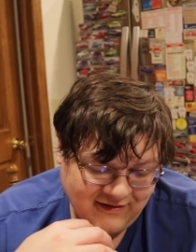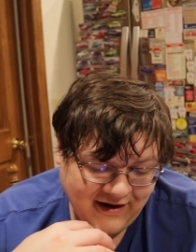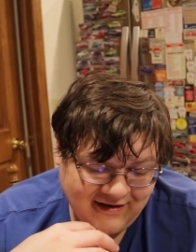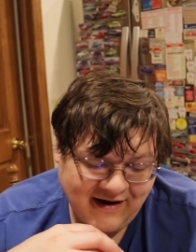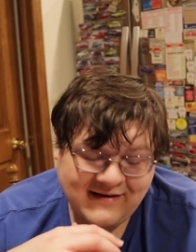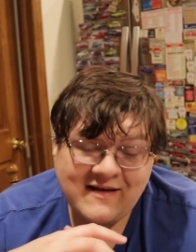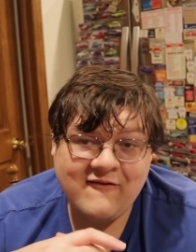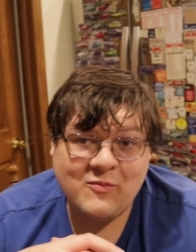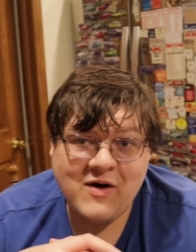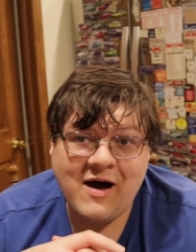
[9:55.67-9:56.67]
a lot of decks
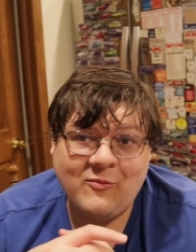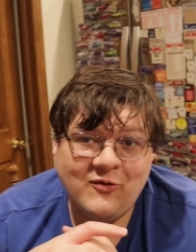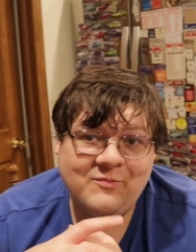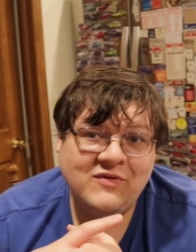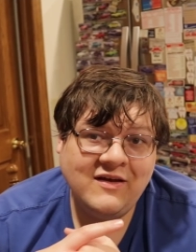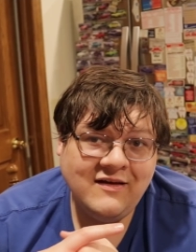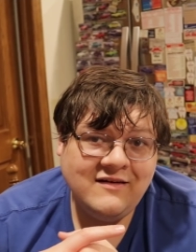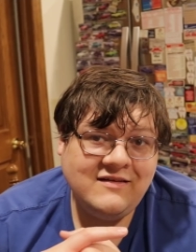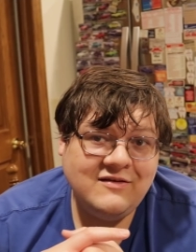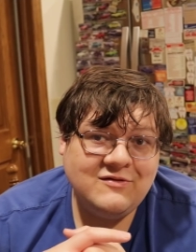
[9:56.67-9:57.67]
have a problem
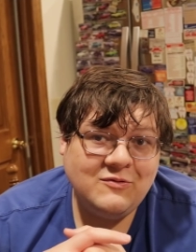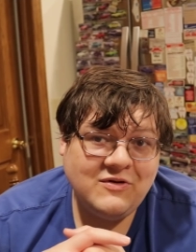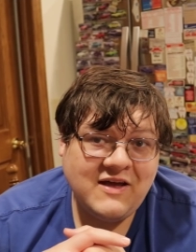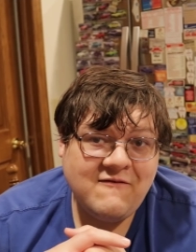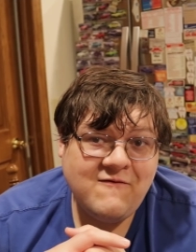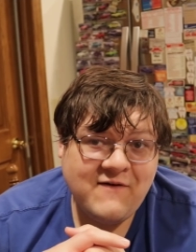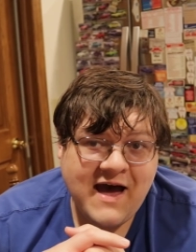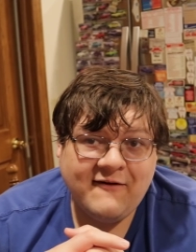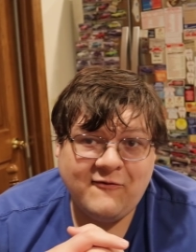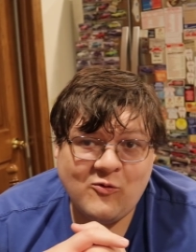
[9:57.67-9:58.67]
dealing with a
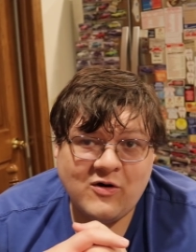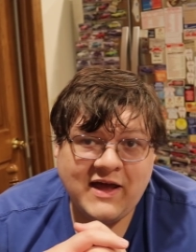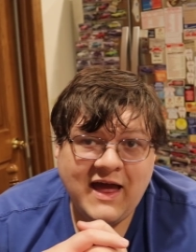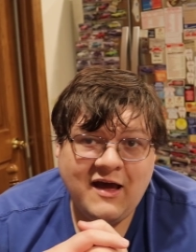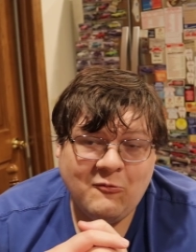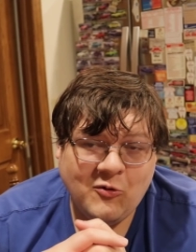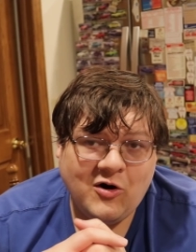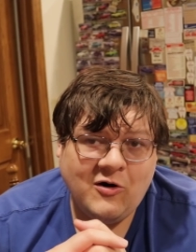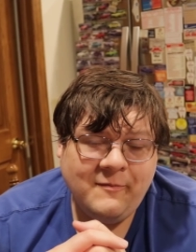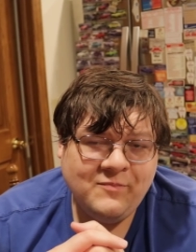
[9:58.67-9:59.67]
fat 4K
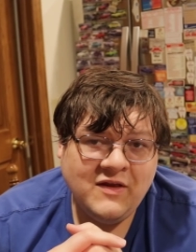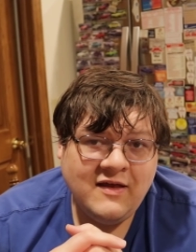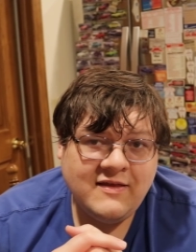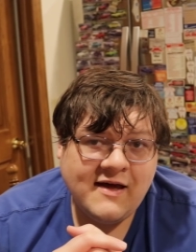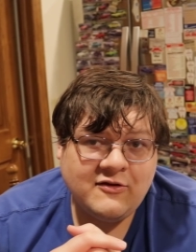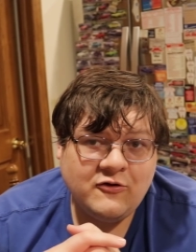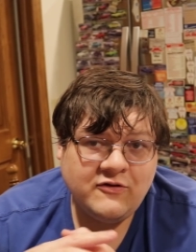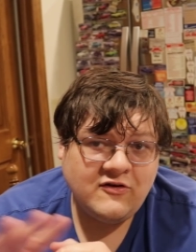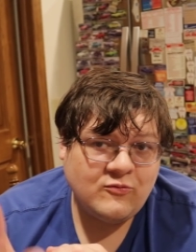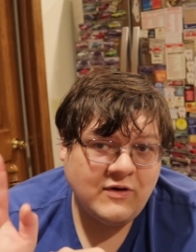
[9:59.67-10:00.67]
wall that
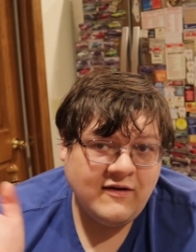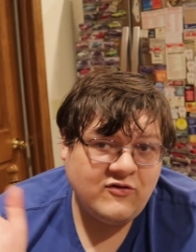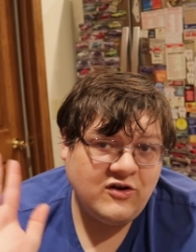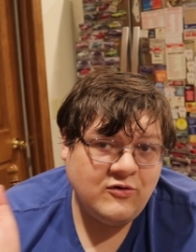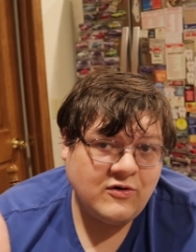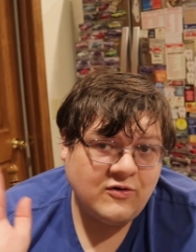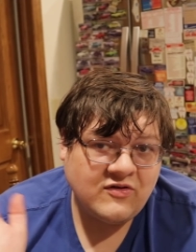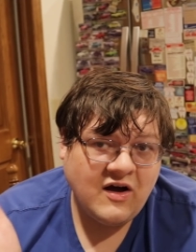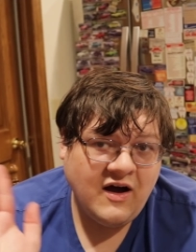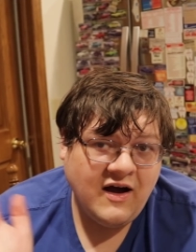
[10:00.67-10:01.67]
literally just waves at you and
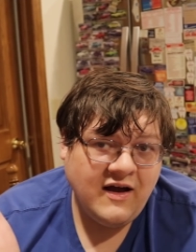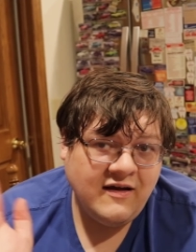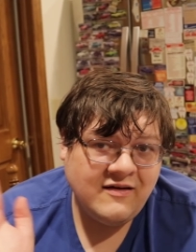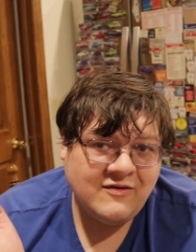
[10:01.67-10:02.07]
goes, hi,